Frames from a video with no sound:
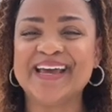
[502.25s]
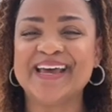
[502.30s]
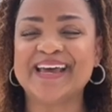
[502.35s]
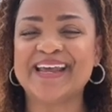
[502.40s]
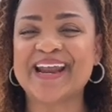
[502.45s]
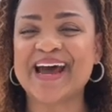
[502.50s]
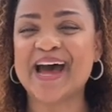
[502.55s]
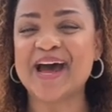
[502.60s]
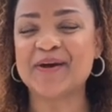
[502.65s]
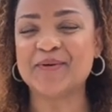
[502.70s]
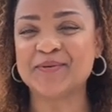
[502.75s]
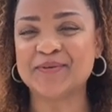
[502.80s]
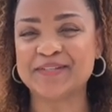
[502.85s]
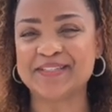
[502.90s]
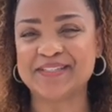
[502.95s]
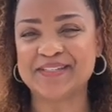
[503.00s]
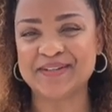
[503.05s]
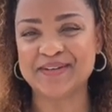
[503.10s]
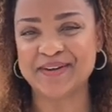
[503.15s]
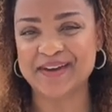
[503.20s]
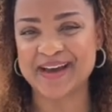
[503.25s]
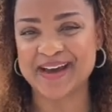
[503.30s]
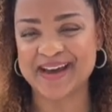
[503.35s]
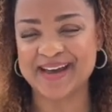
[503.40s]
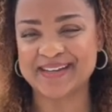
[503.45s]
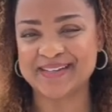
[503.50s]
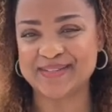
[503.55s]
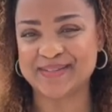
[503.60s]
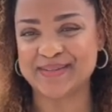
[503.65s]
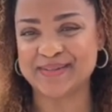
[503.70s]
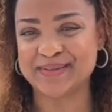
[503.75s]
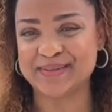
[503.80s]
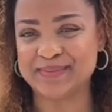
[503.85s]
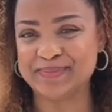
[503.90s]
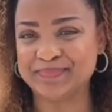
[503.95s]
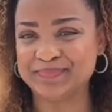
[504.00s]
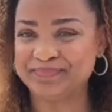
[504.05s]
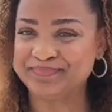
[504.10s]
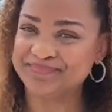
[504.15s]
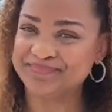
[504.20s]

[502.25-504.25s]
And I will see you guys soon.